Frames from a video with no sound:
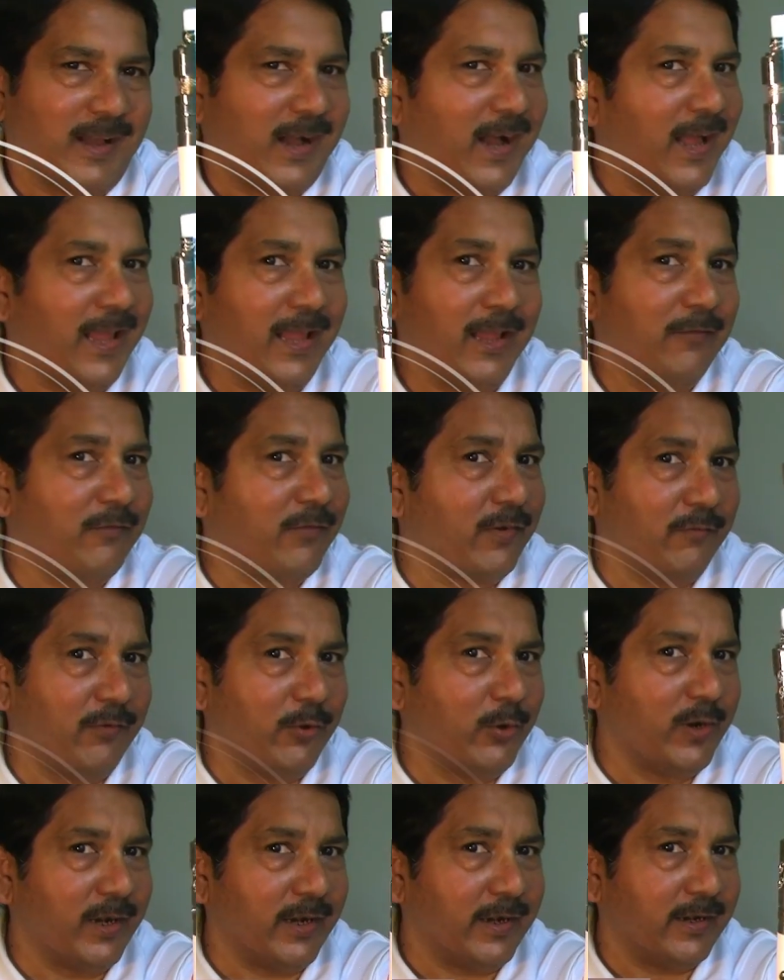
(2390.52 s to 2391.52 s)
I have
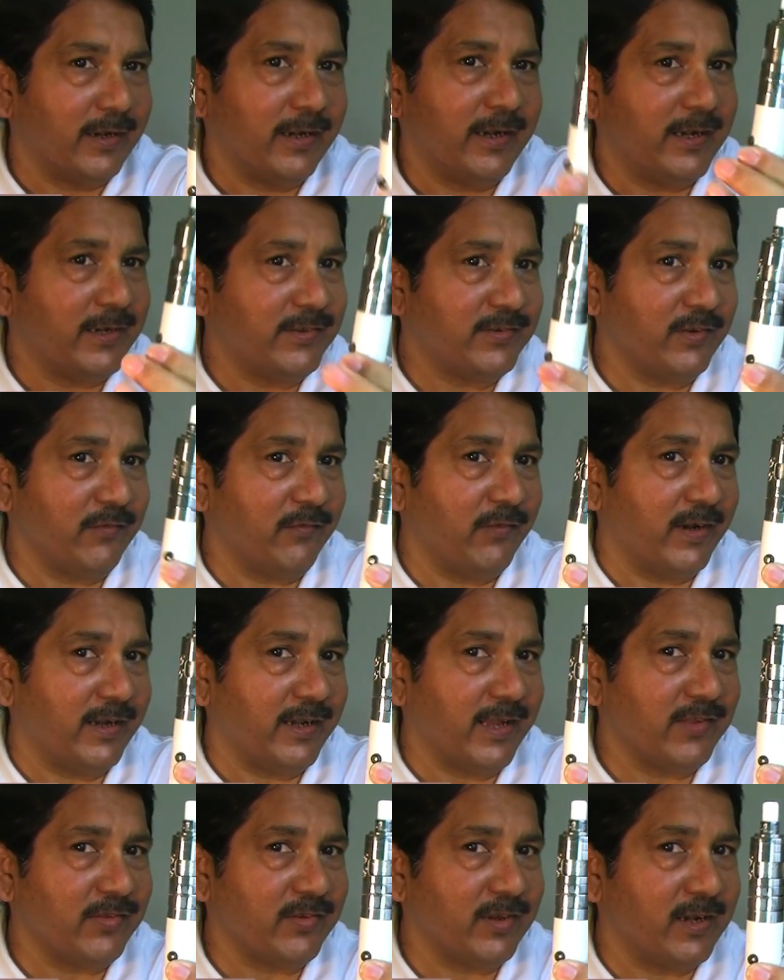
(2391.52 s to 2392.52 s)
reviewed it, it's a
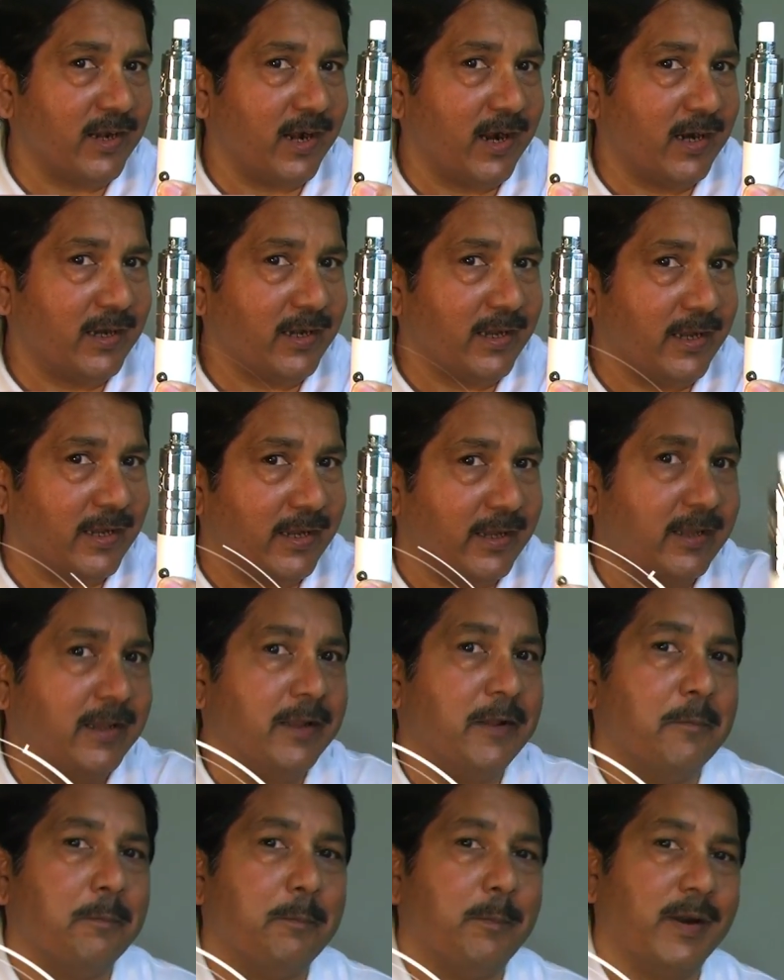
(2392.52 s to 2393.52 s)
fantastic RTA,
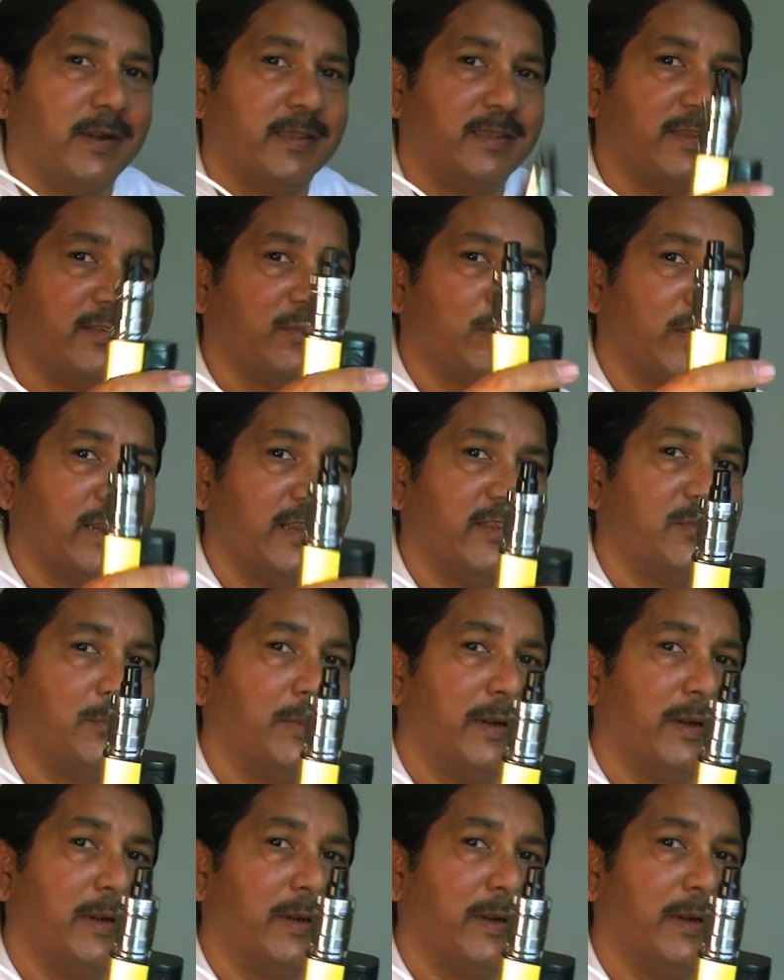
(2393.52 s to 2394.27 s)
but this one is